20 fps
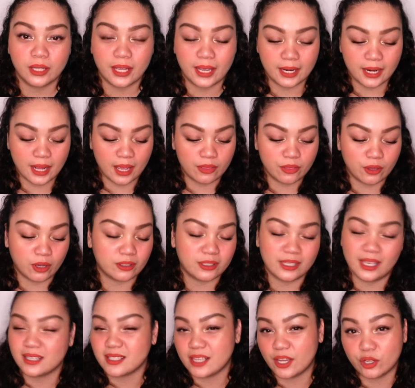And I thought,
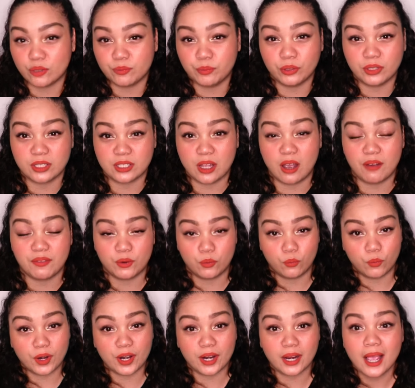yes, I could pull this off at
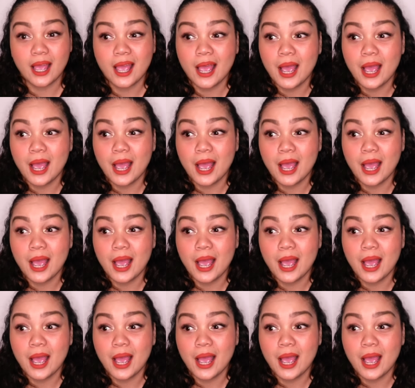work,